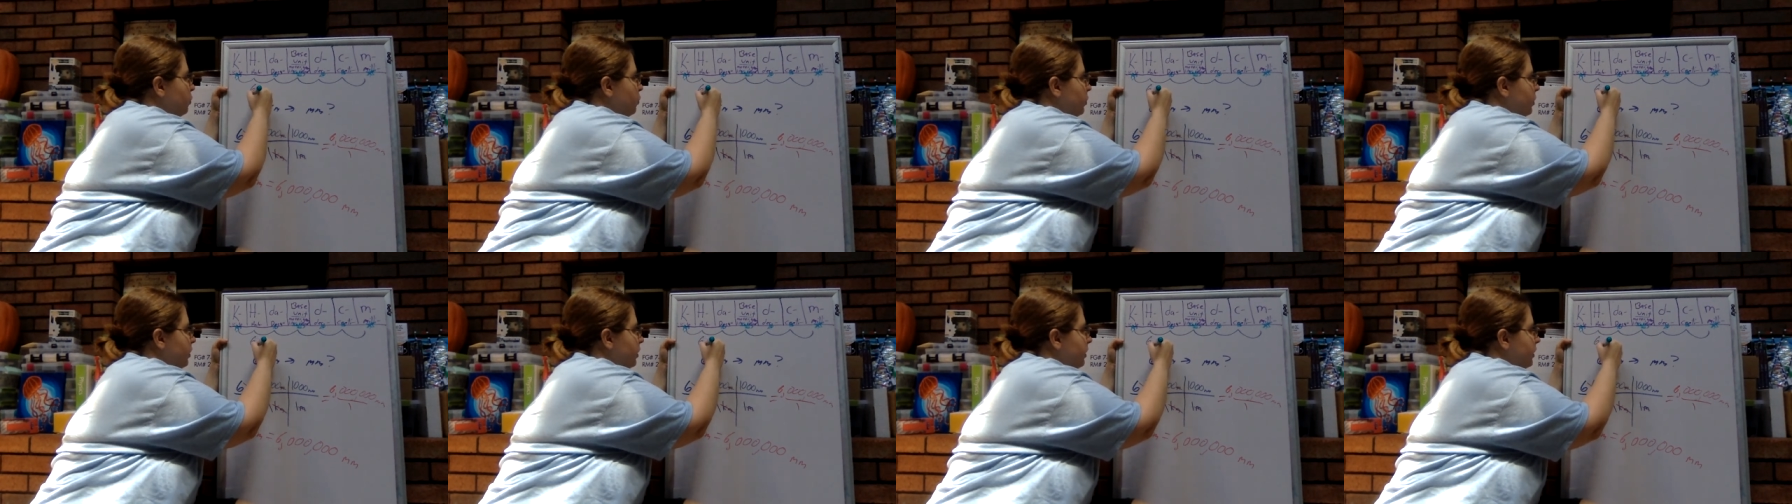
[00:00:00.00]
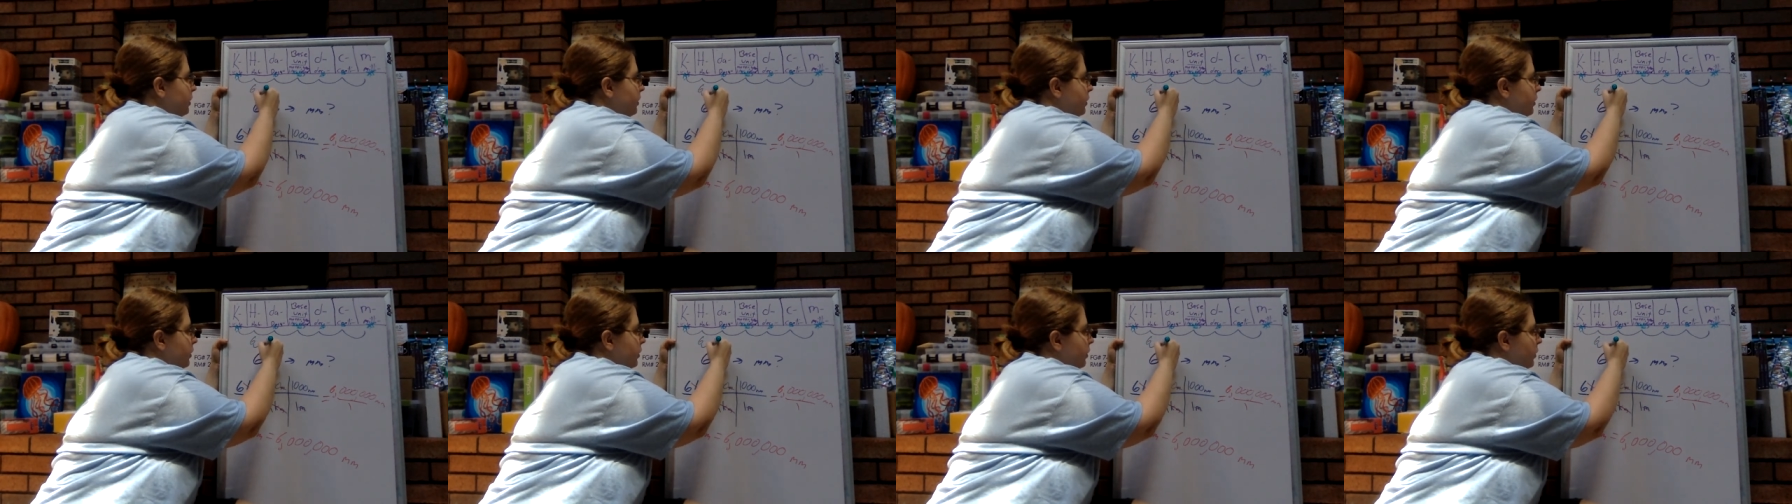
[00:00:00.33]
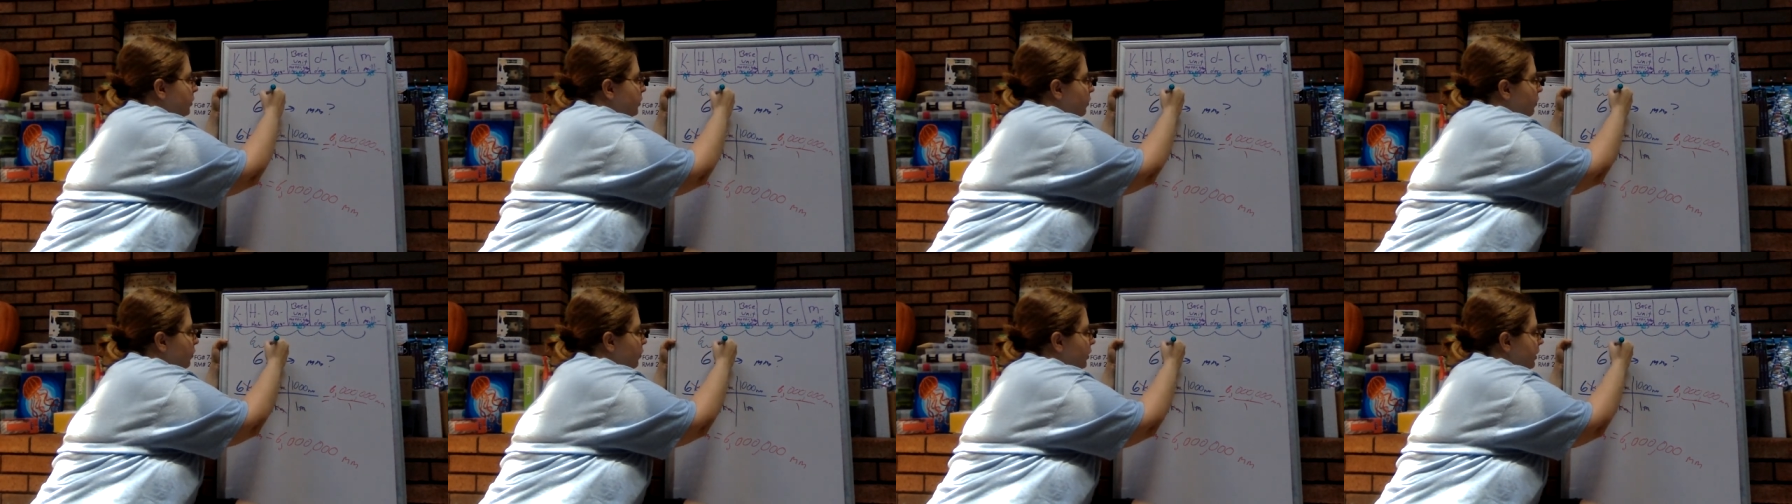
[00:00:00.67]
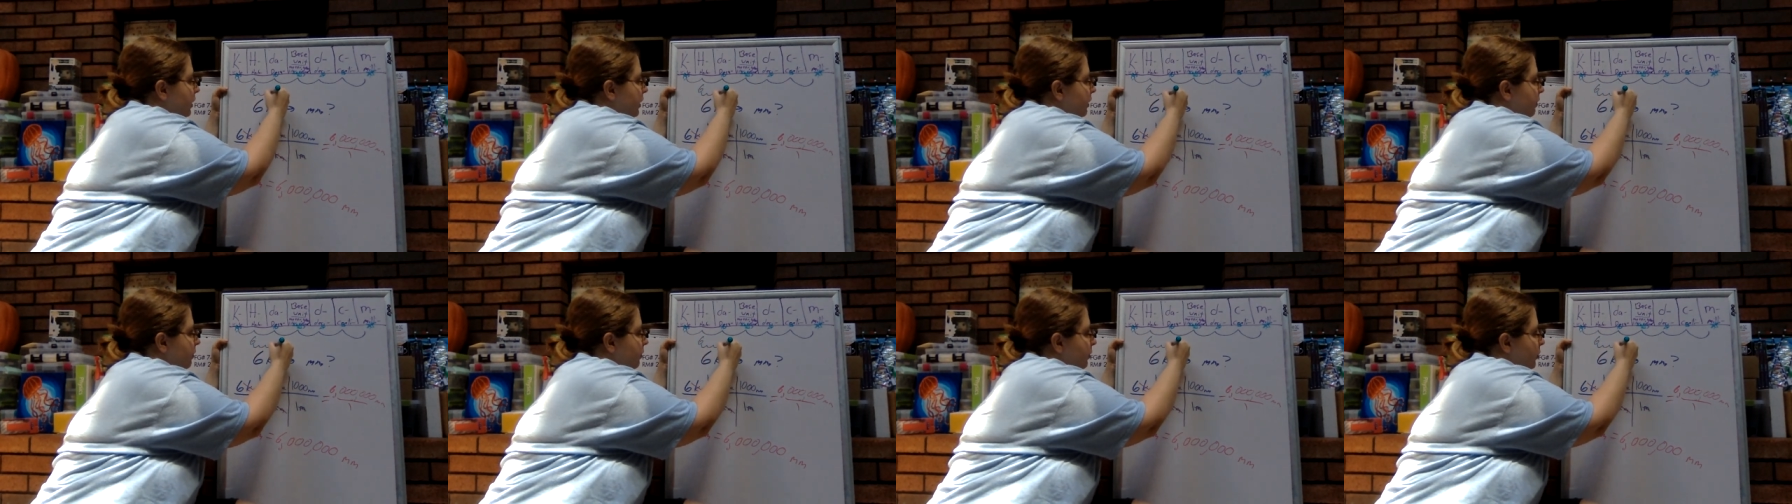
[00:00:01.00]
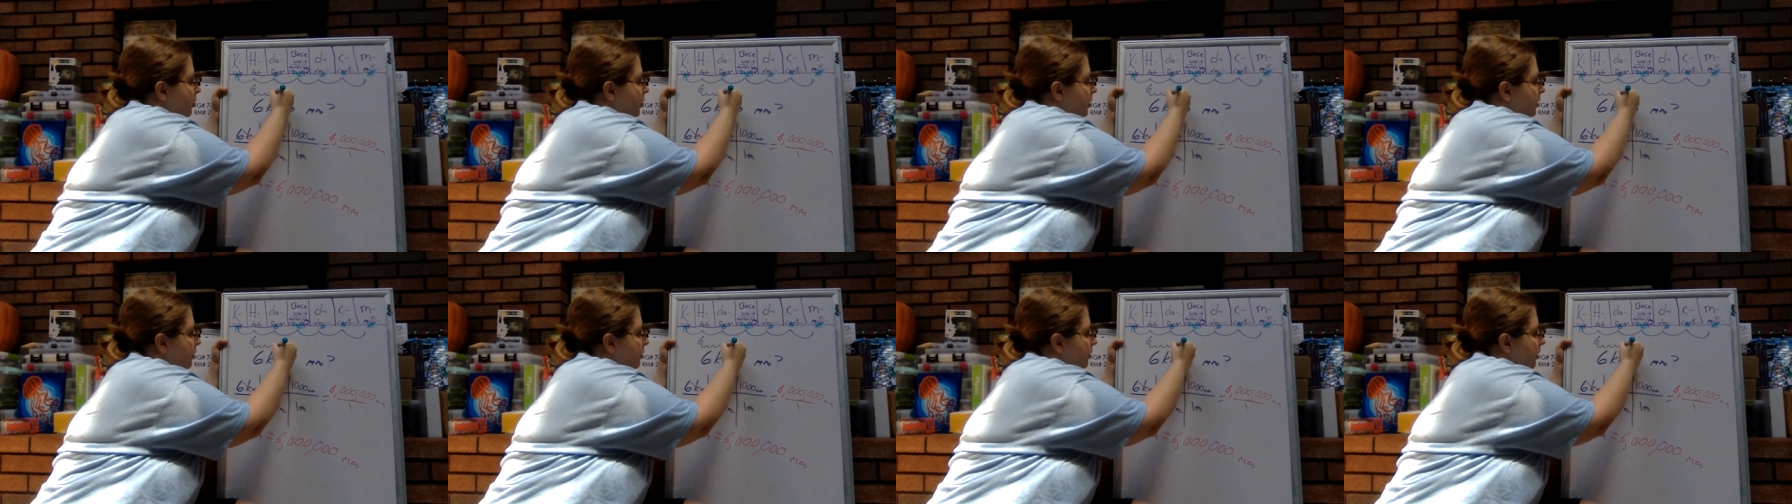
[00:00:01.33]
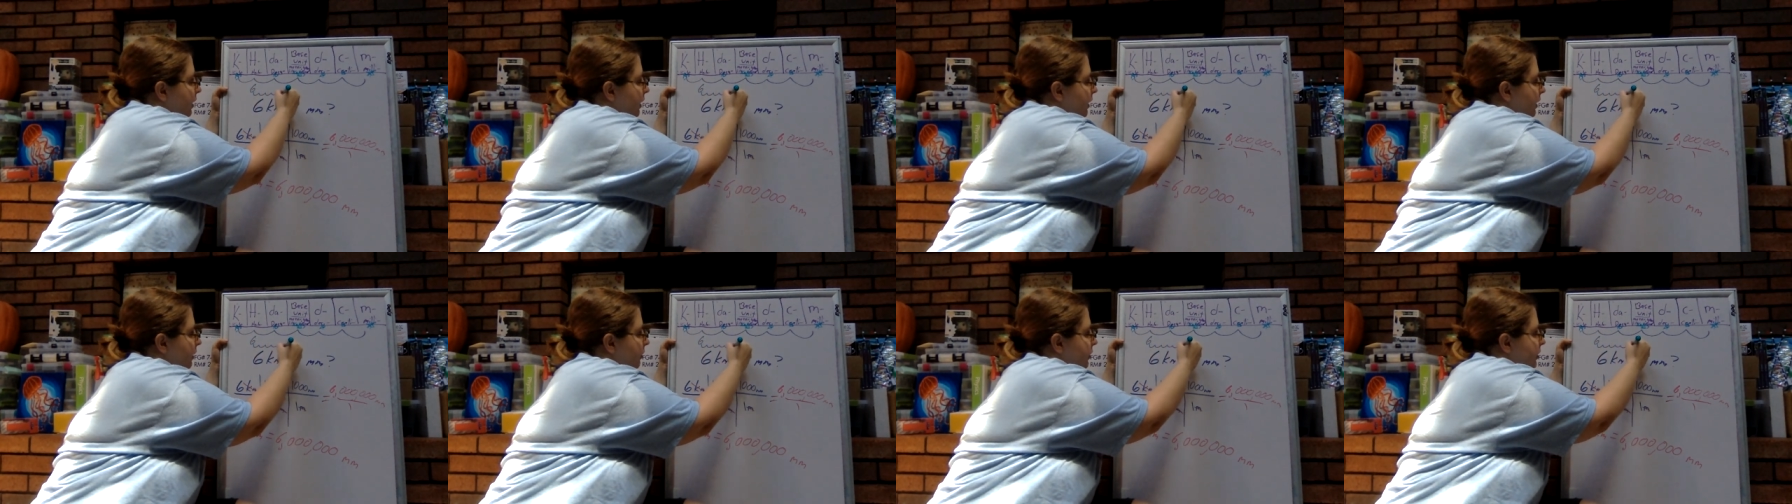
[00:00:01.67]
One, two, three, four,
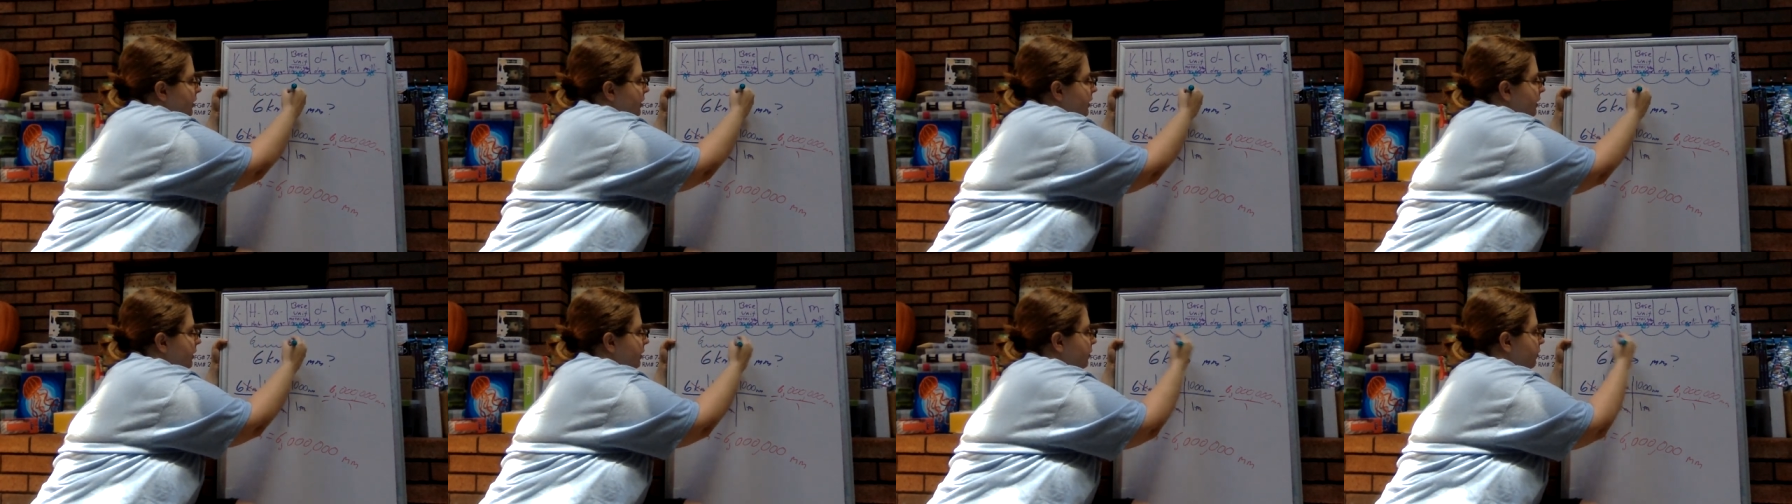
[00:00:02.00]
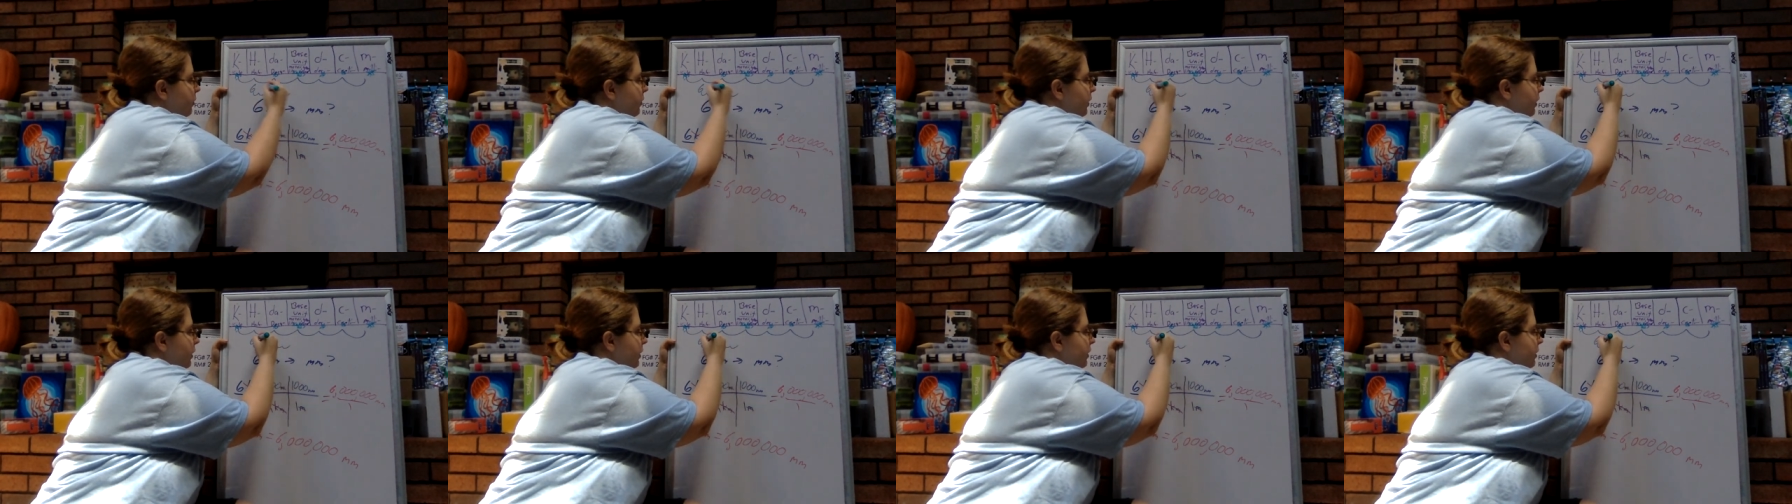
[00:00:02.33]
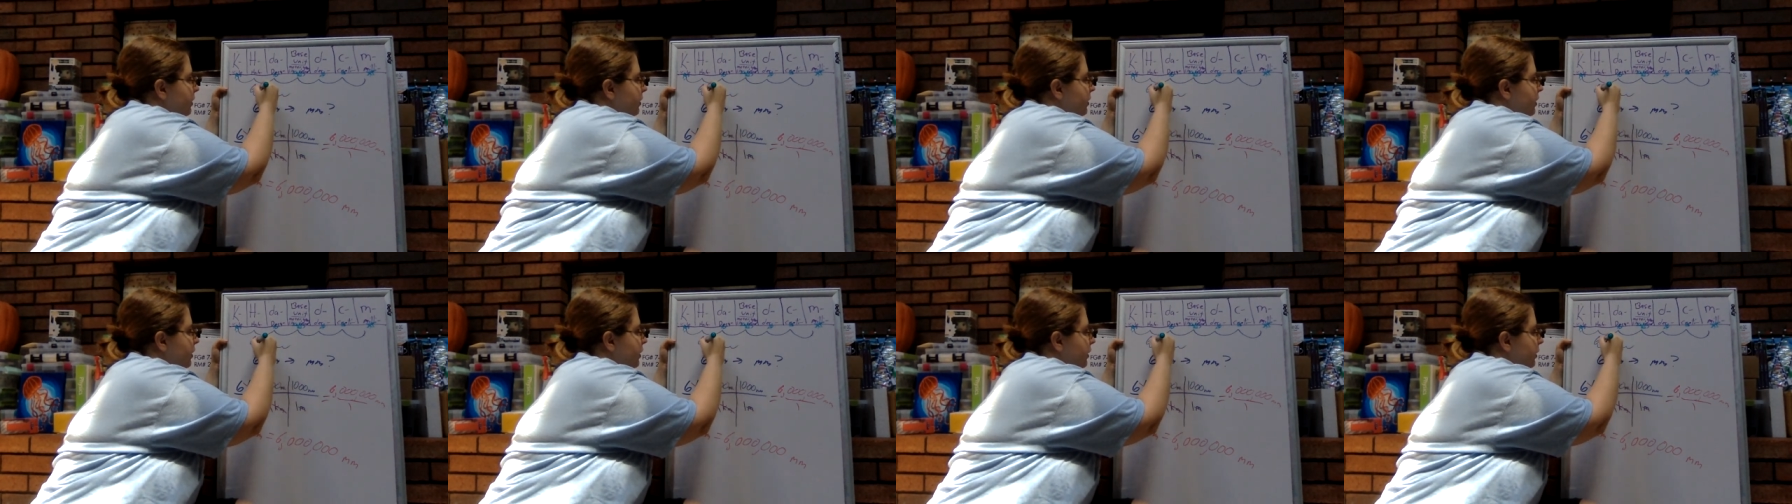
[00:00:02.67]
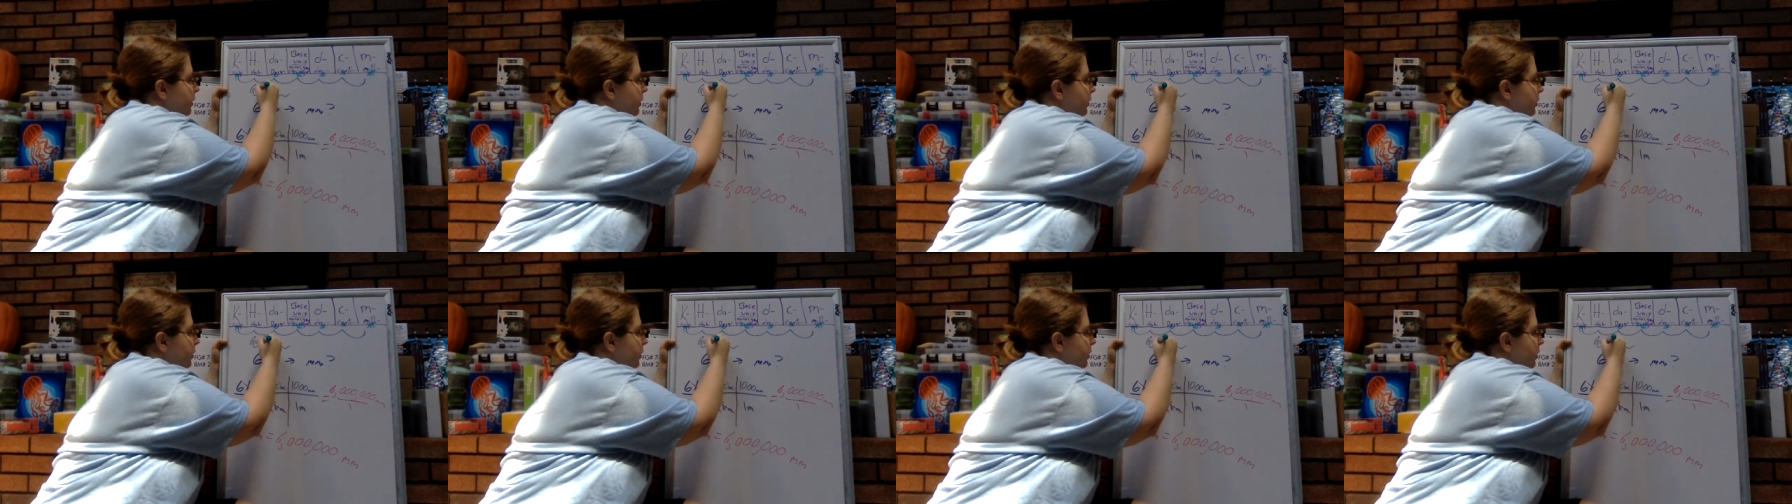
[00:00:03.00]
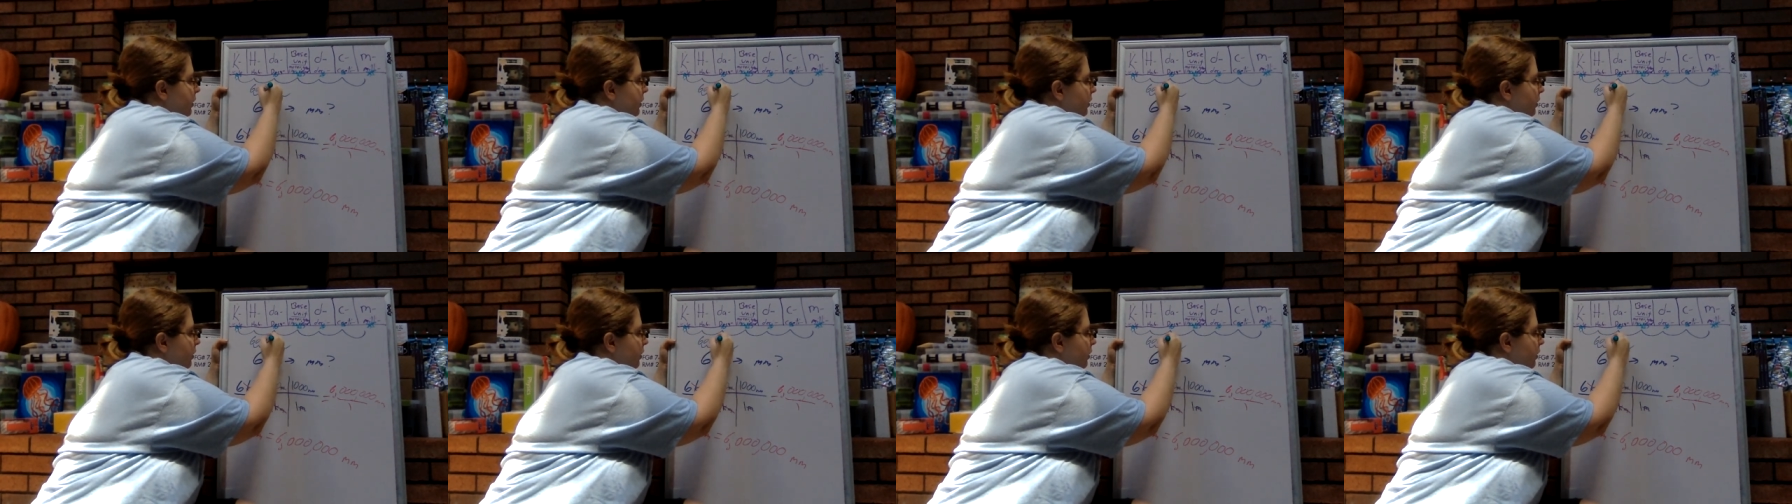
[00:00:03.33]
five, six. Fill in the zeros.